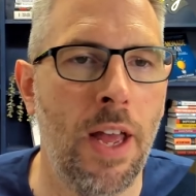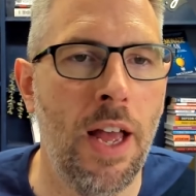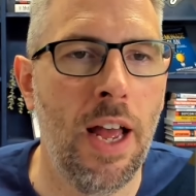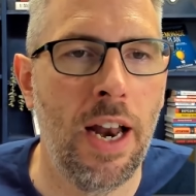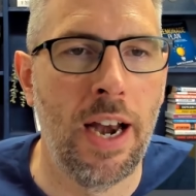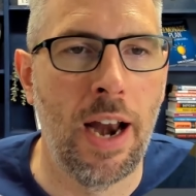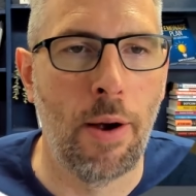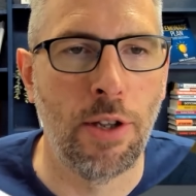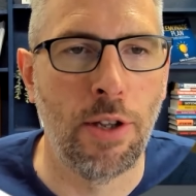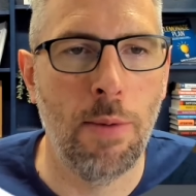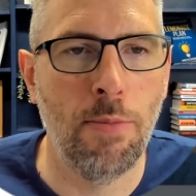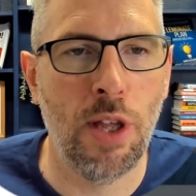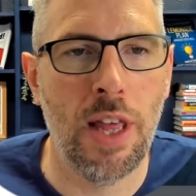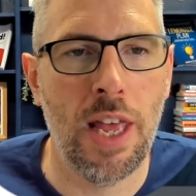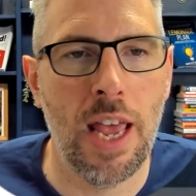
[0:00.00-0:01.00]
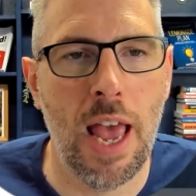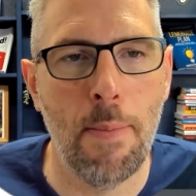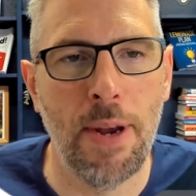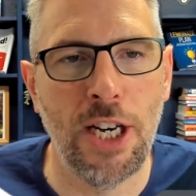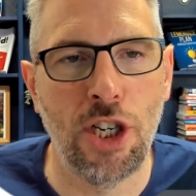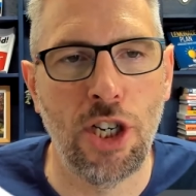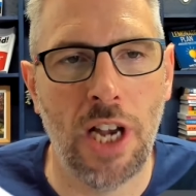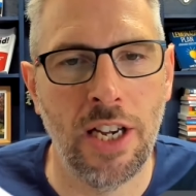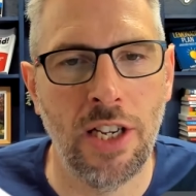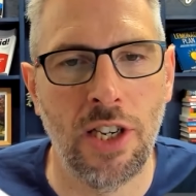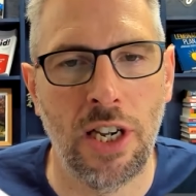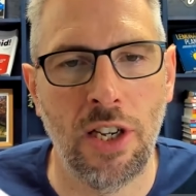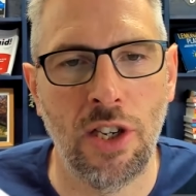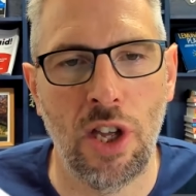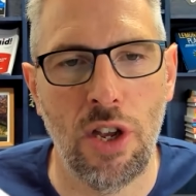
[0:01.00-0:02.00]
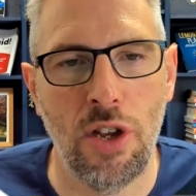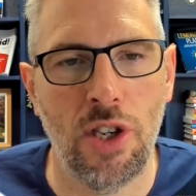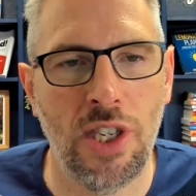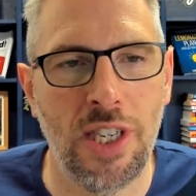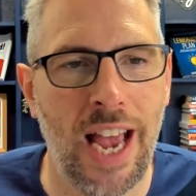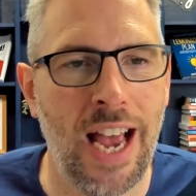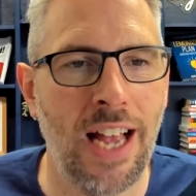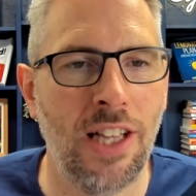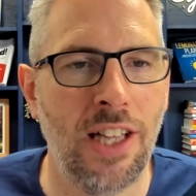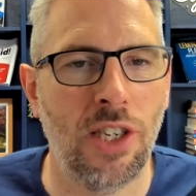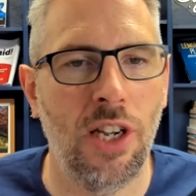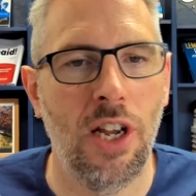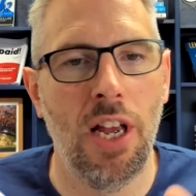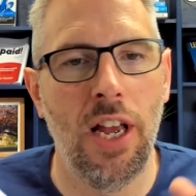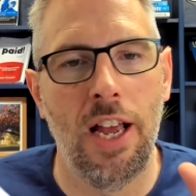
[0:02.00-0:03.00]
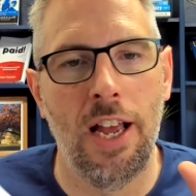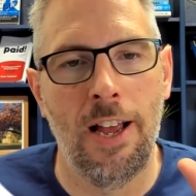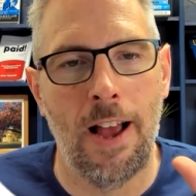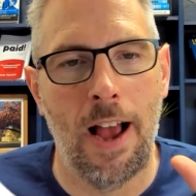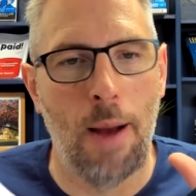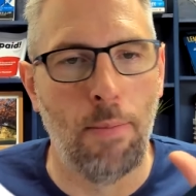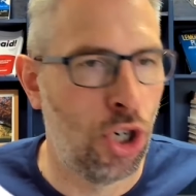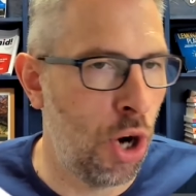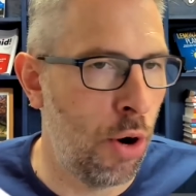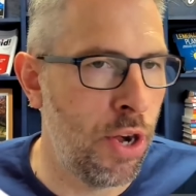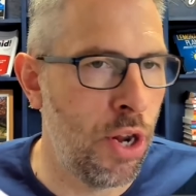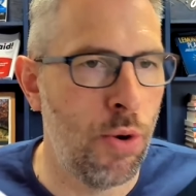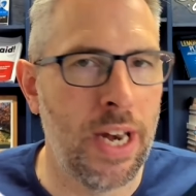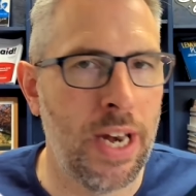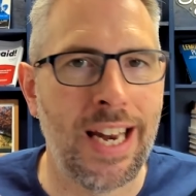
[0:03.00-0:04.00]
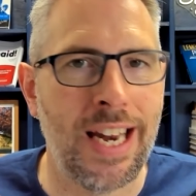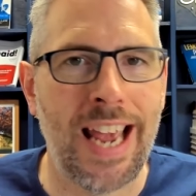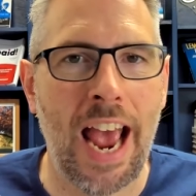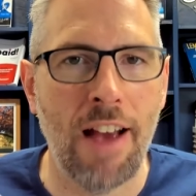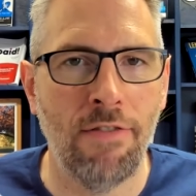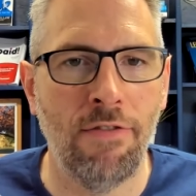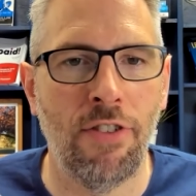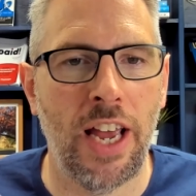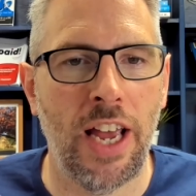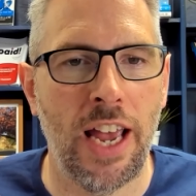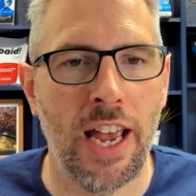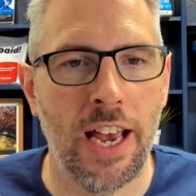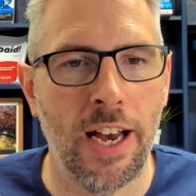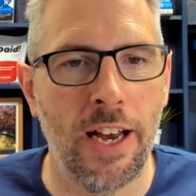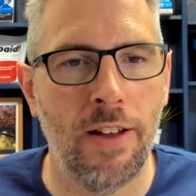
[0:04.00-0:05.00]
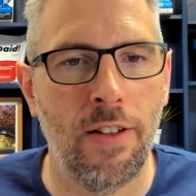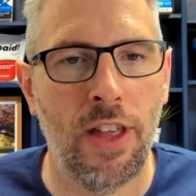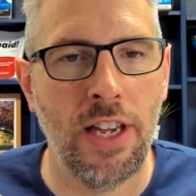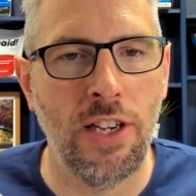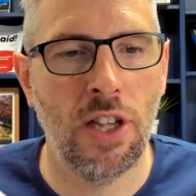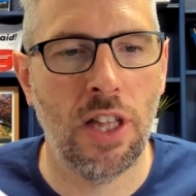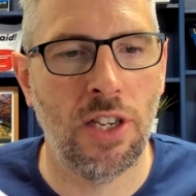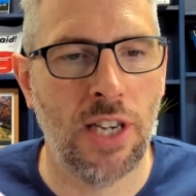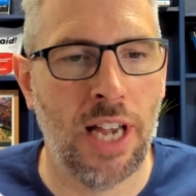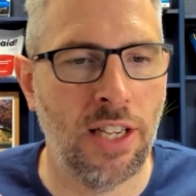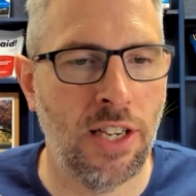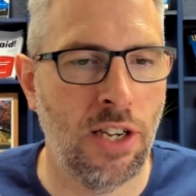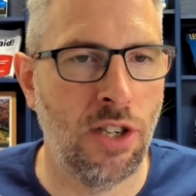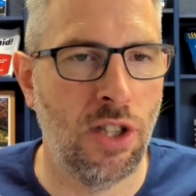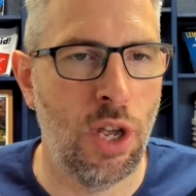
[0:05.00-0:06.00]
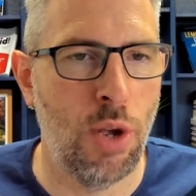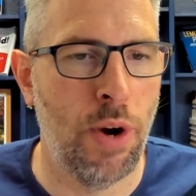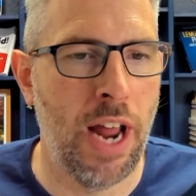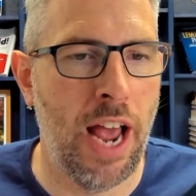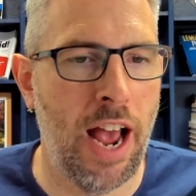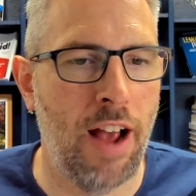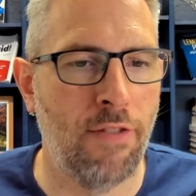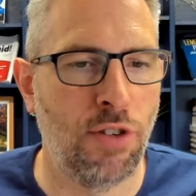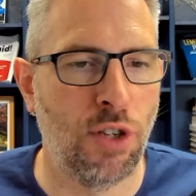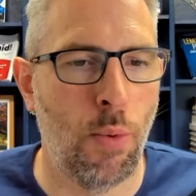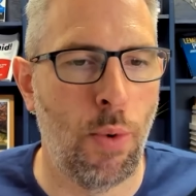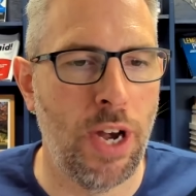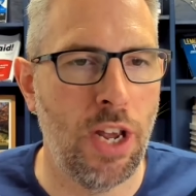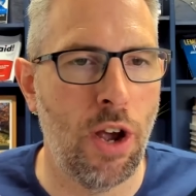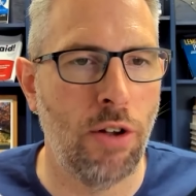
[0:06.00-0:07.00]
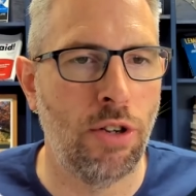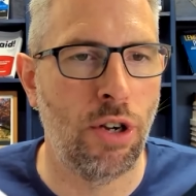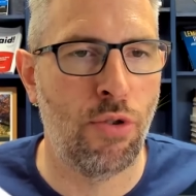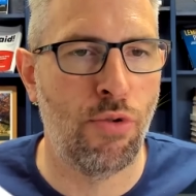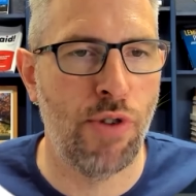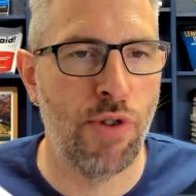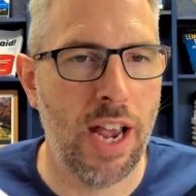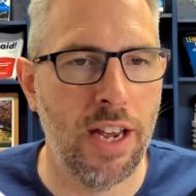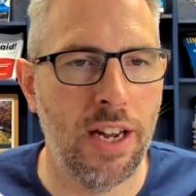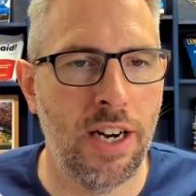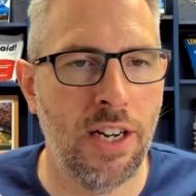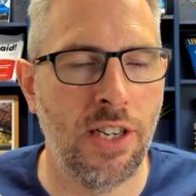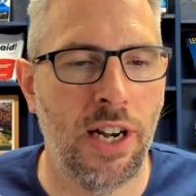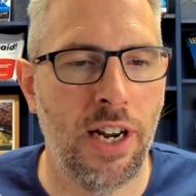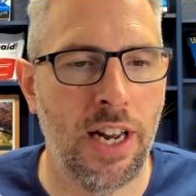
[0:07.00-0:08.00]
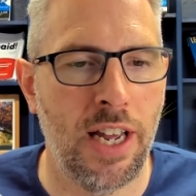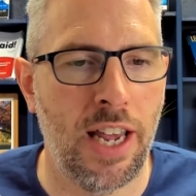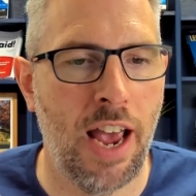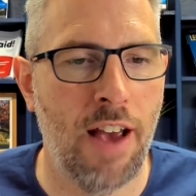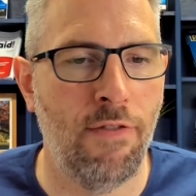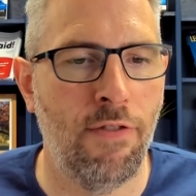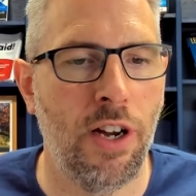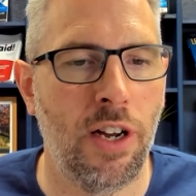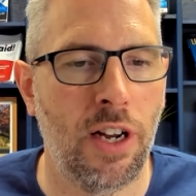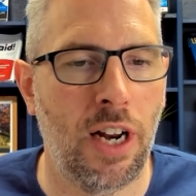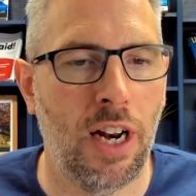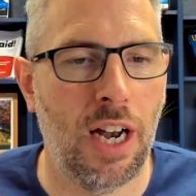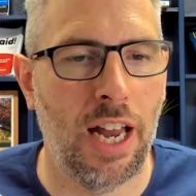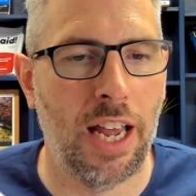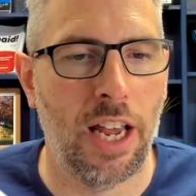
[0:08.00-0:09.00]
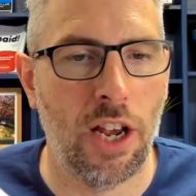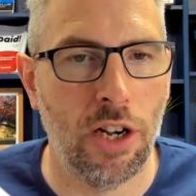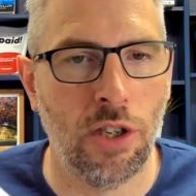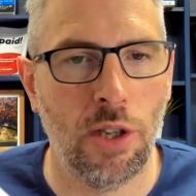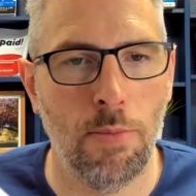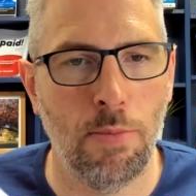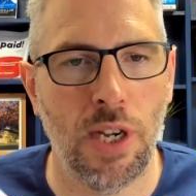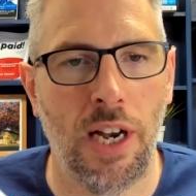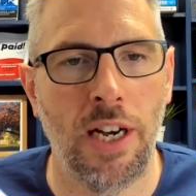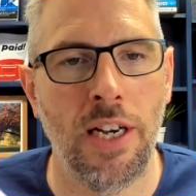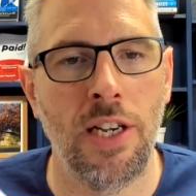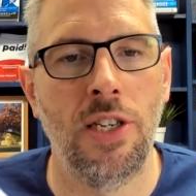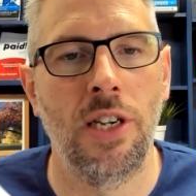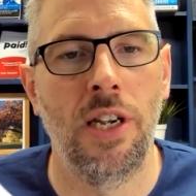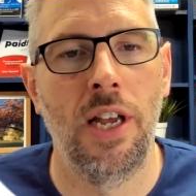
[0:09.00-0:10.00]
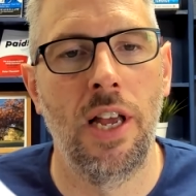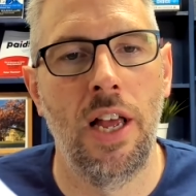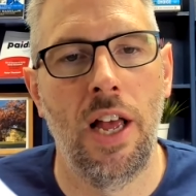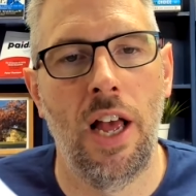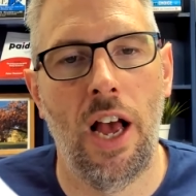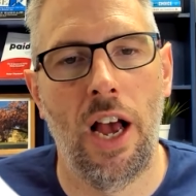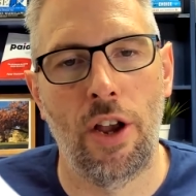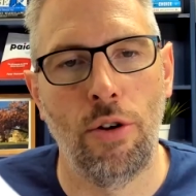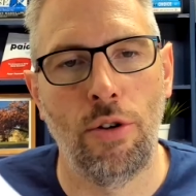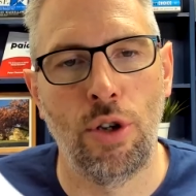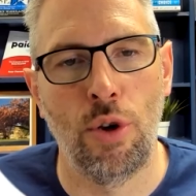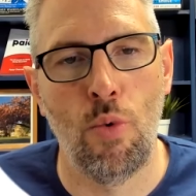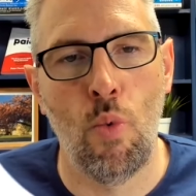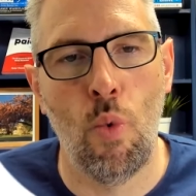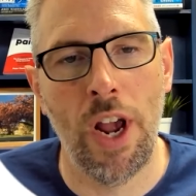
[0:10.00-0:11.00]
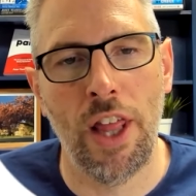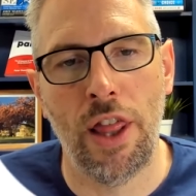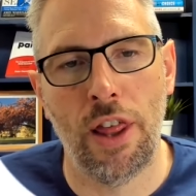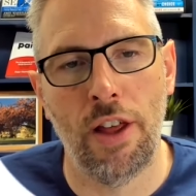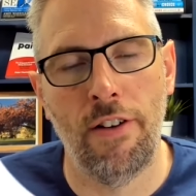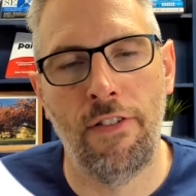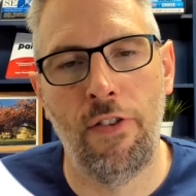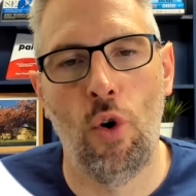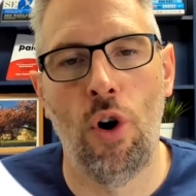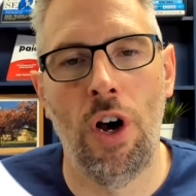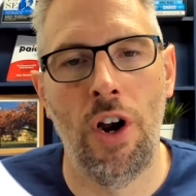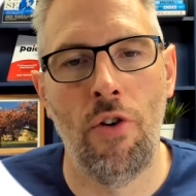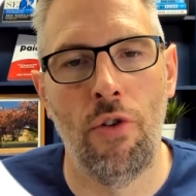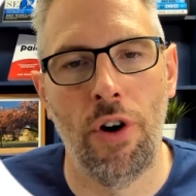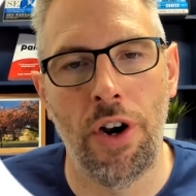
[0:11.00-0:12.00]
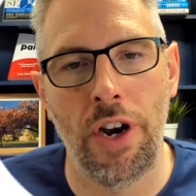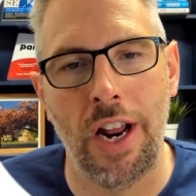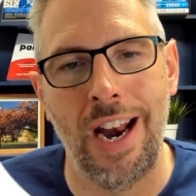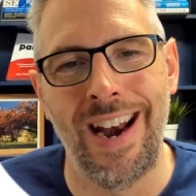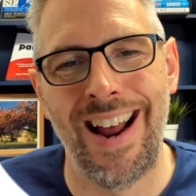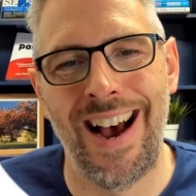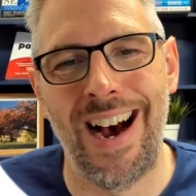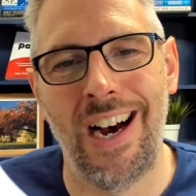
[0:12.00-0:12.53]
that you'd set, I'm just showing you in Canva here. These are the settings that you would have. So when you go to create a design in Canva, click custom size and go to width 400 and height 200 pixels.